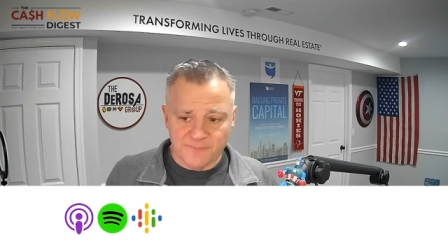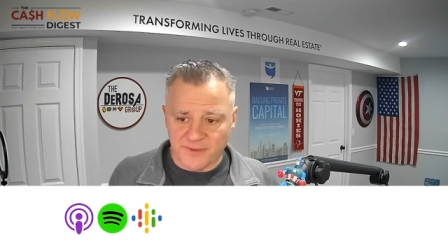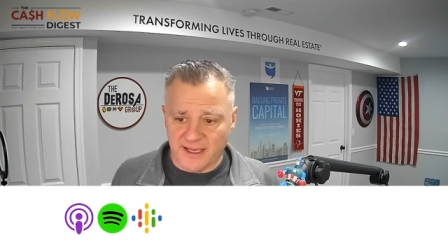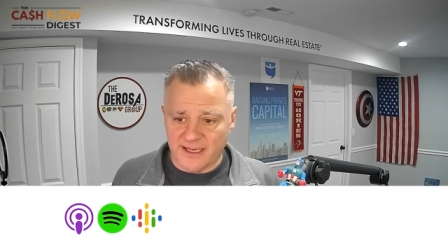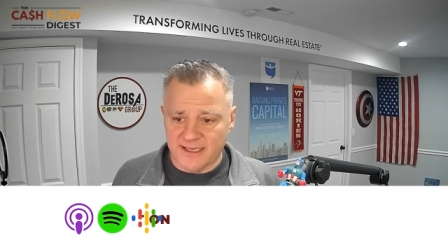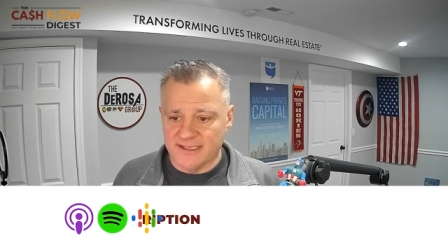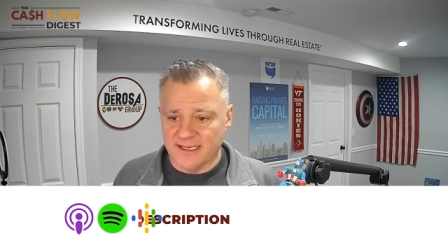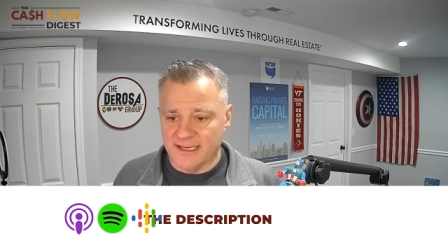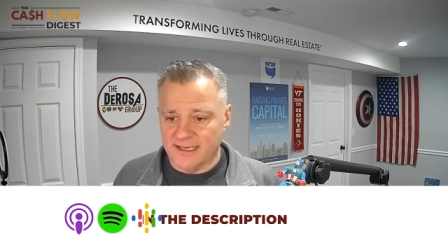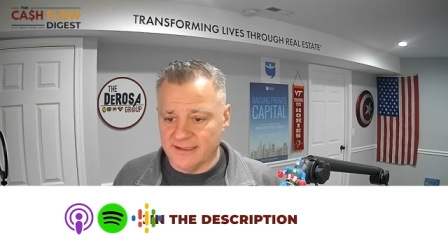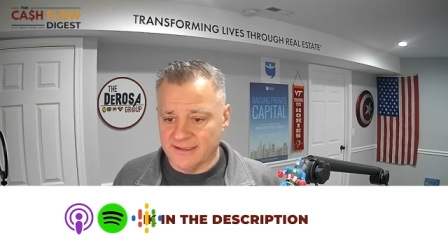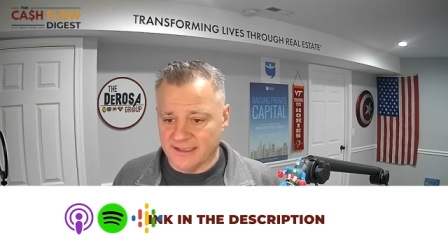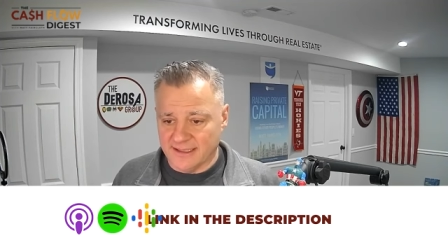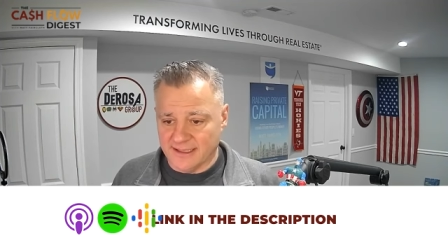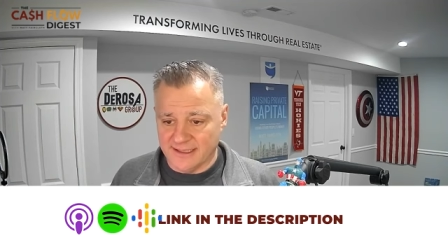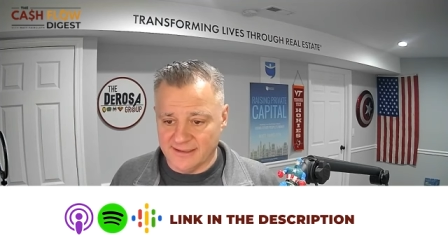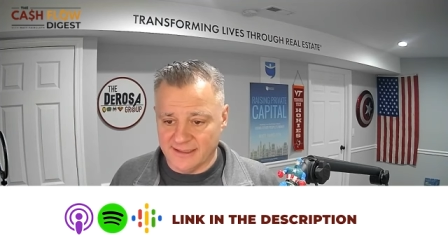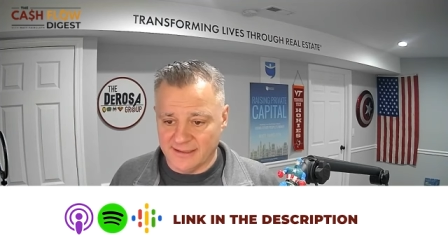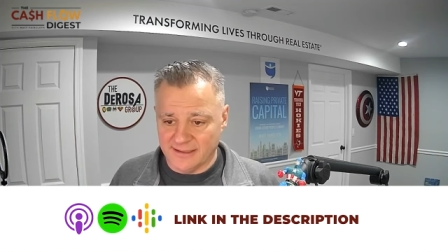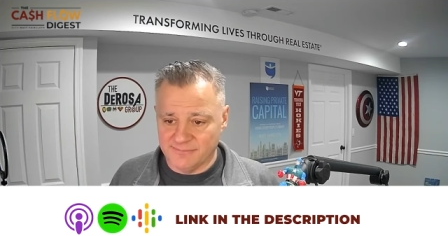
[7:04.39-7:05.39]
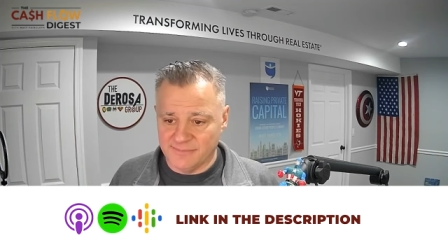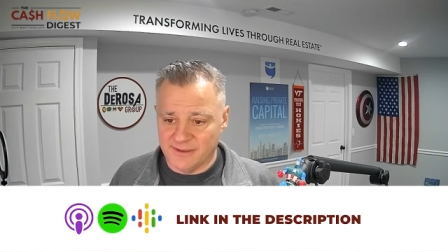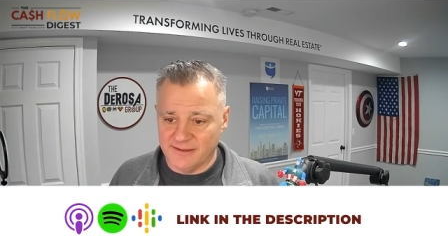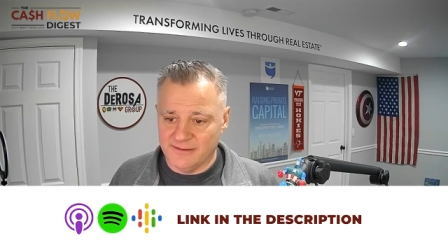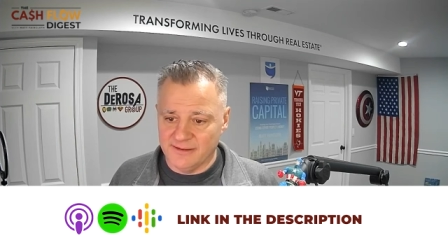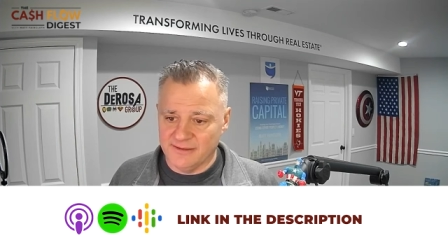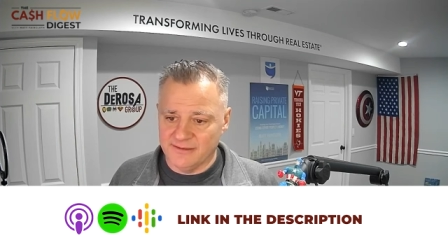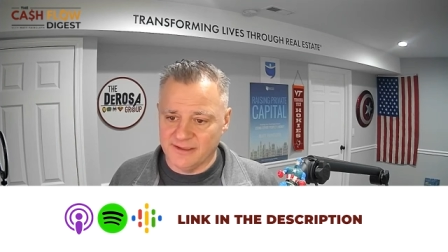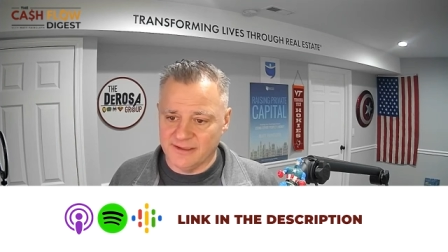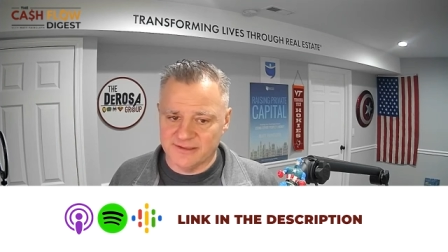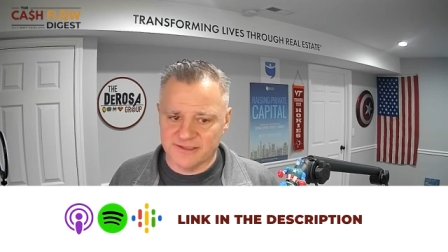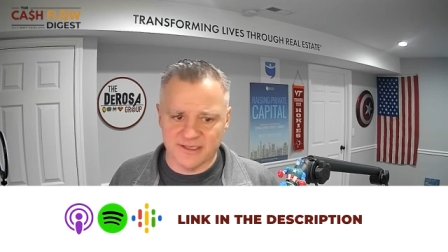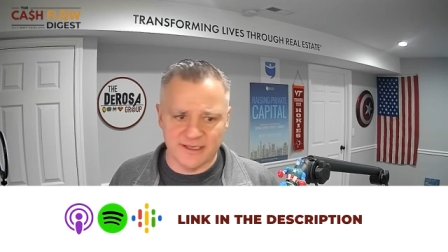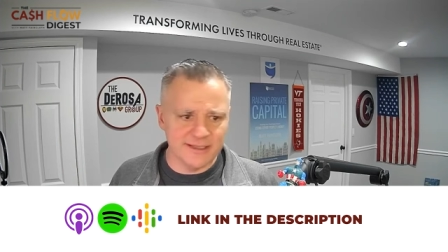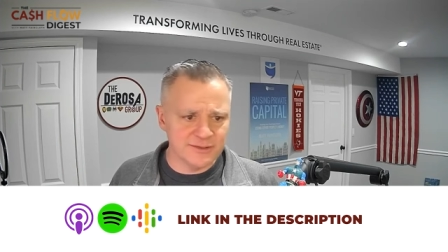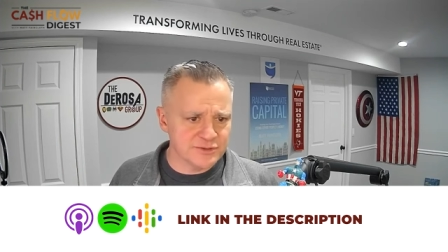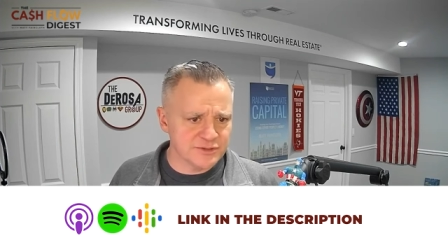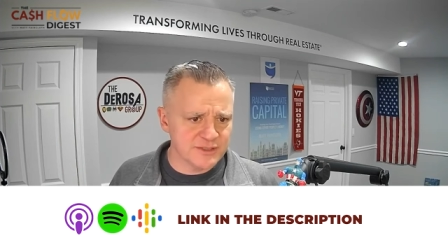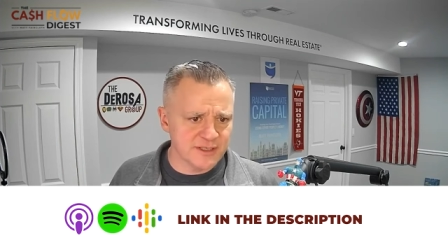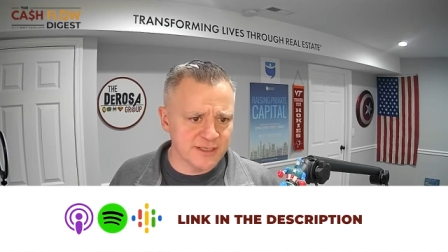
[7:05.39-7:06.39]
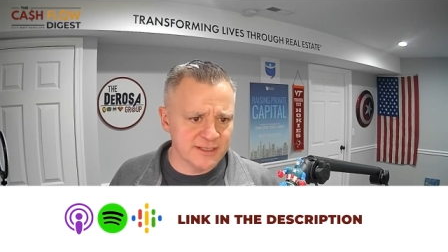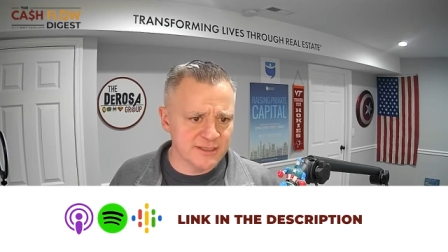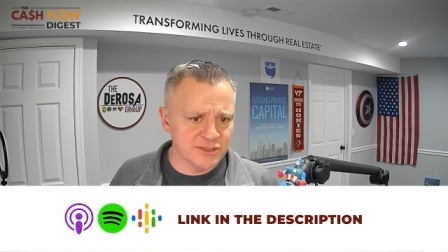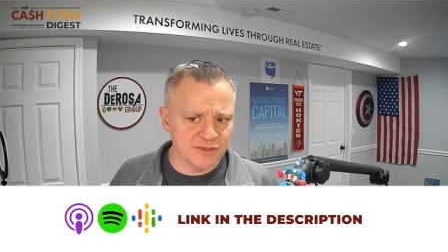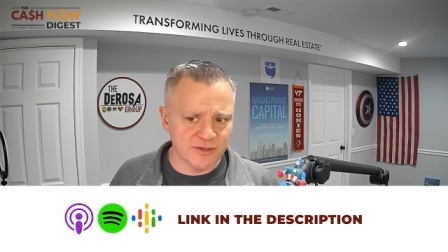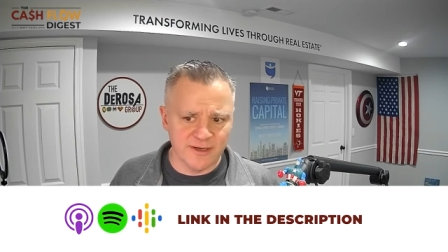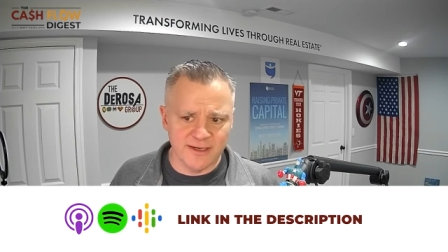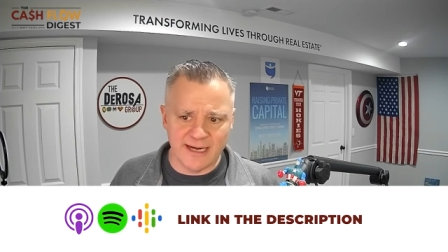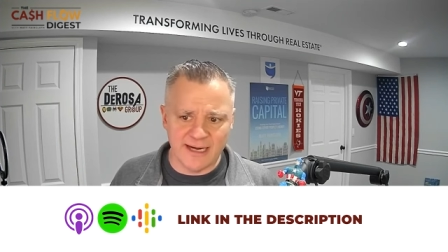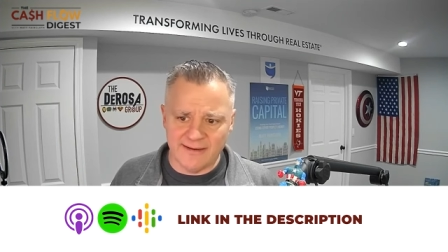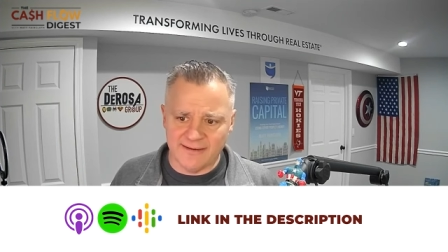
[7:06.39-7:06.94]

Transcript: and and, and I, it, it's an interesting contrarian.